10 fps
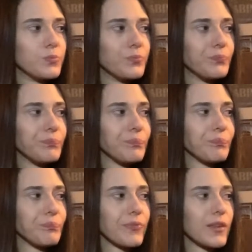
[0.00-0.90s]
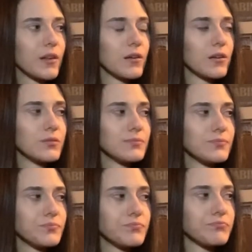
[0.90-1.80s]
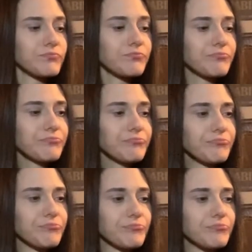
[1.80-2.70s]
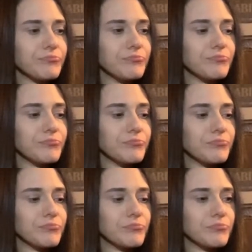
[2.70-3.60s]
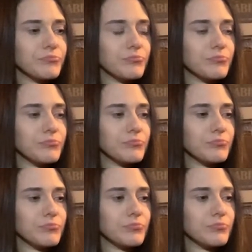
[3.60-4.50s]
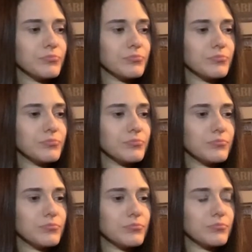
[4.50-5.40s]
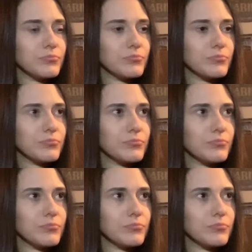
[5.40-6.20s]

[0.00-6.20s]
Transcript: No words are spoken by the person on screen.